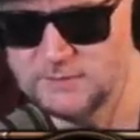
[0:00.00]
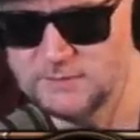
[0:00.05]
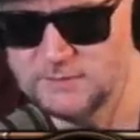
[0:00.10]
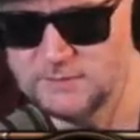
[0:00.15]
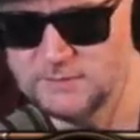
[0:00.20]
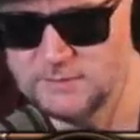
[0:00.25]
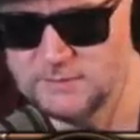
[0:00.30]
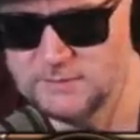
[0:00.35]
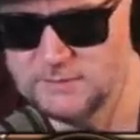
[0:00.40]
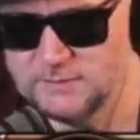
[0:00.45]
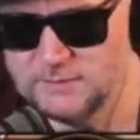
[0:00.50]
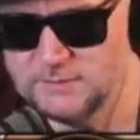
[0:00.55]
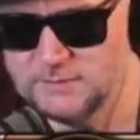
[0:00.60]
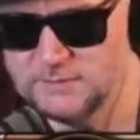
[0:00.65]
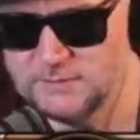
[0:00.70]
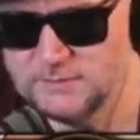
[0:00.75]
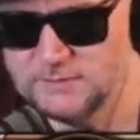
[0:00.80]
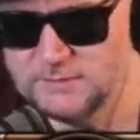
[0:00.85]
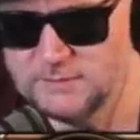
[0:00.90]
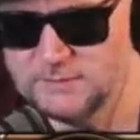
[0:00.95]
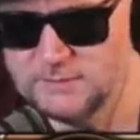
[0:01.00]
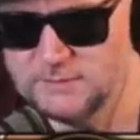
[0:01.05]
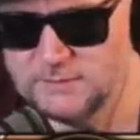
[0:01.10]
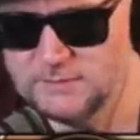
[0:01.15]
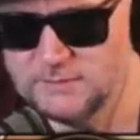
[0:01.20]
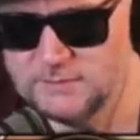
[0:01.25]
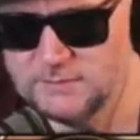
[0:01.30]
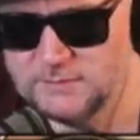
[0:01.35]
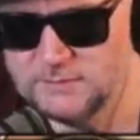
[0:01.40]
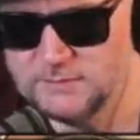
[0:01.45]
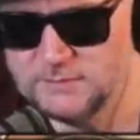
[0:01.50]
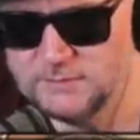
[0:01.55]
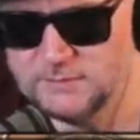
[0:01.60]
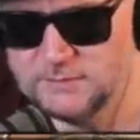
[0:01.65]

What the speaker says: (silence)